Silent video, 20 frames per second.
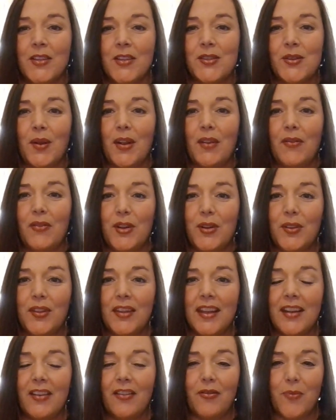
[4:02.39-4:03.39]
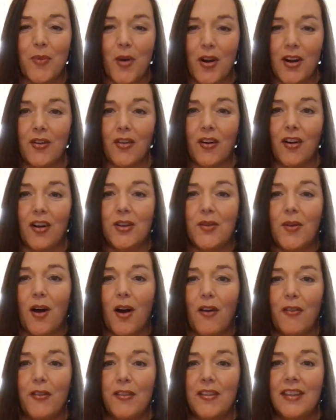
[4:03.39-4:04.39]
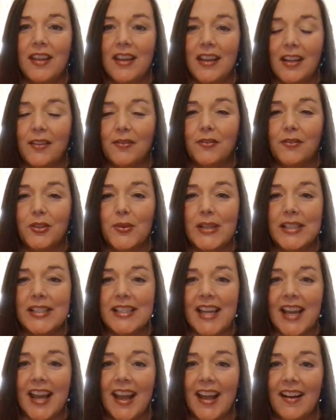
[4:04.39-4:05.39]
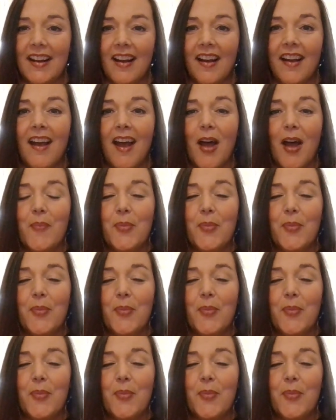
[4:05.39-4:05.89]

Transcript: So if you think of Mardi Gras, you often think of Louisiana,